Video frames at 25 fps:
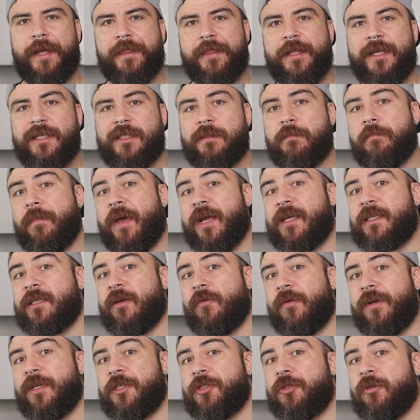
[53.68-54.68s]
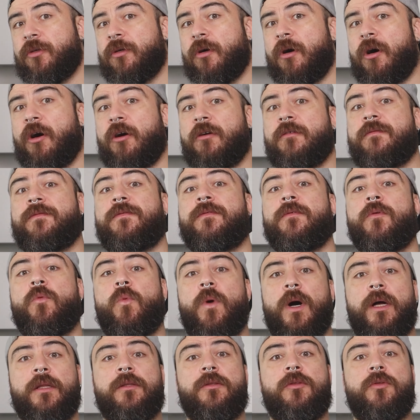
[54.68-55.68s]
And this makes a ratio of
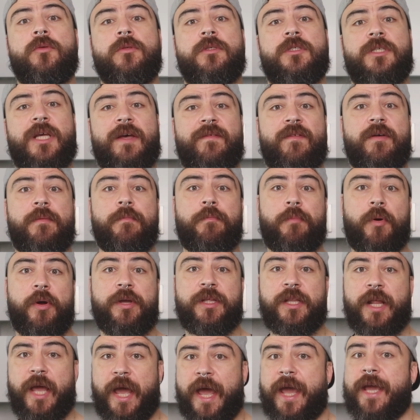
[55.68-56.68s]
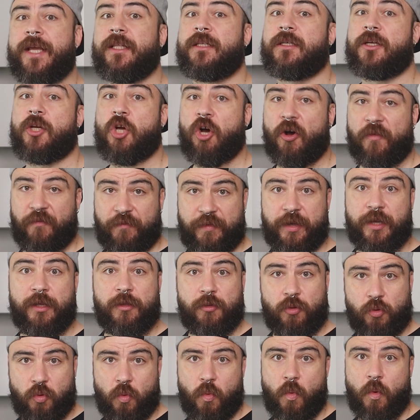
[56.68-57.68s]
1 to 7.8 coffee
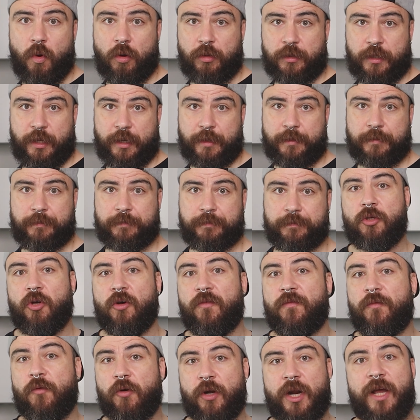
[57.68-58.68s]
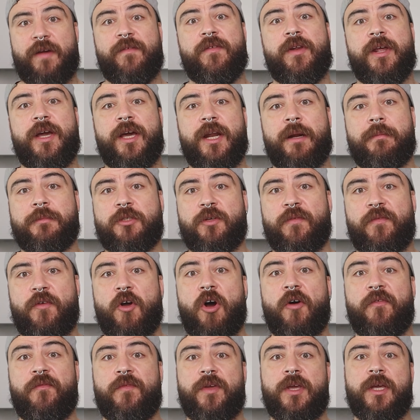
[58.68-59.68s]
to water. So for every grams of
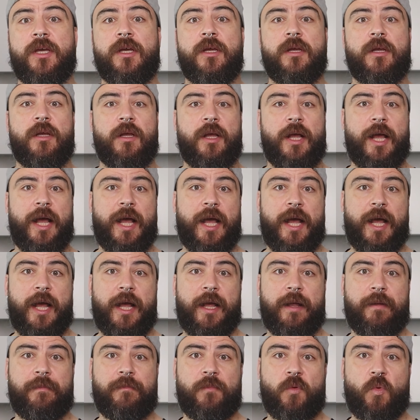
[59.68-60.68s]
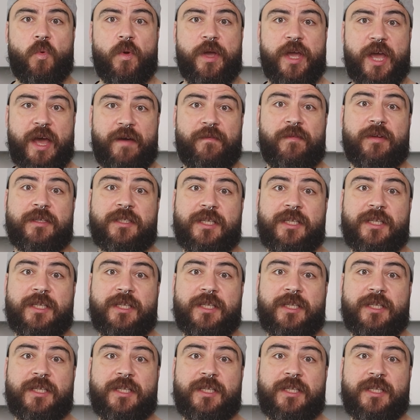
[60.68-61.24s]
coffee, we have a